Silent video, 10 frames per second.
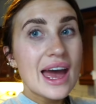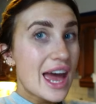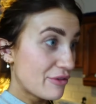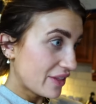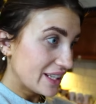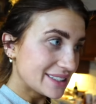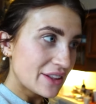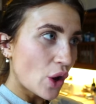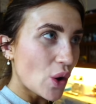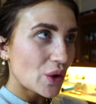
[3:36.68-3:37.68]
Everything's in
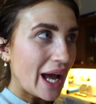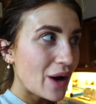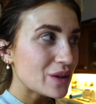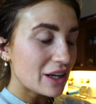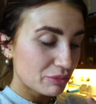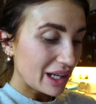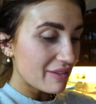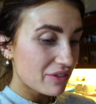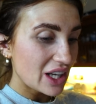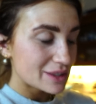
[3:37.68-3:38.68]
the hut now. I've put it
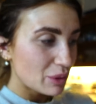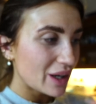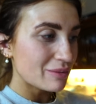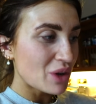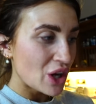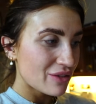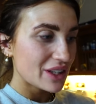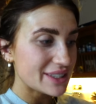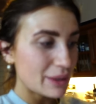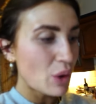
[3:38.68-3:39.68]
on Facebook. I'm
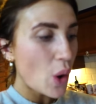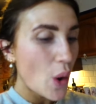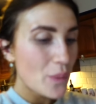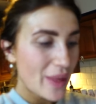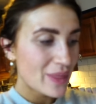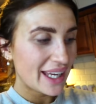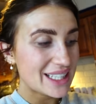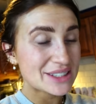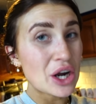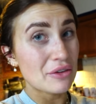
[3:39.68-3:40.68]
nervous. I'm hoping that
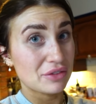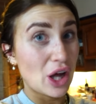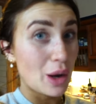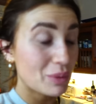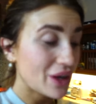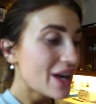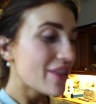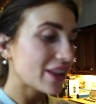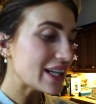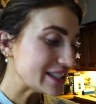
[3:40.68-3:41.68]
it's not a flop.
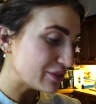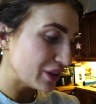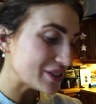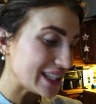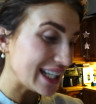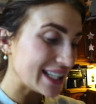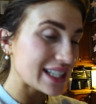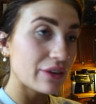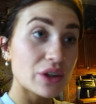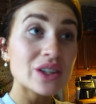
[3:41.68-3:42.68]
The last few days,
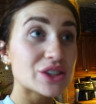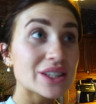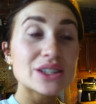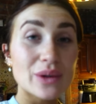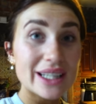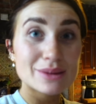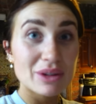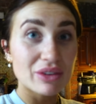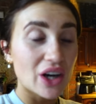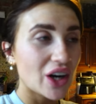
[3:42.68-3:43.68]
I've only done it twice
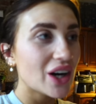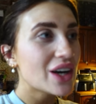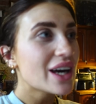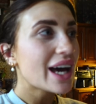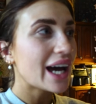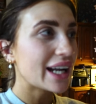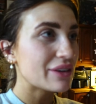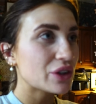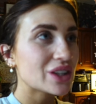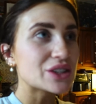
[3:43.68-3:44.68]
before and
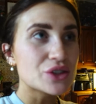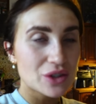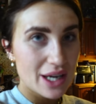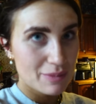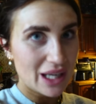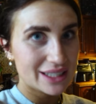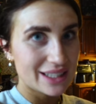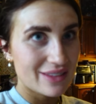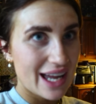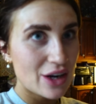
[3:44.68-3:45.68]
I've only done tray bakes
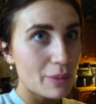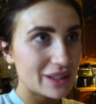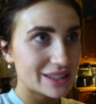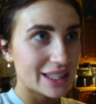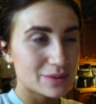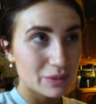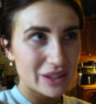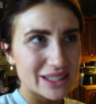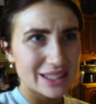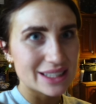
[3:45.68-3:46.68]
in there, not biscuits, but
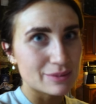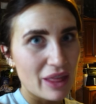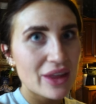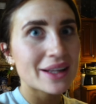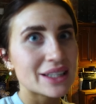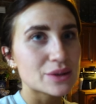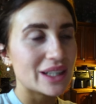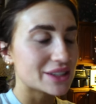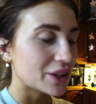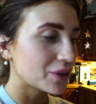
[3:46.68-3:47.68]
biscuits is my thing. That's what
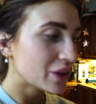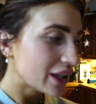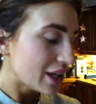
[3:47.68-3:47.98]
I do.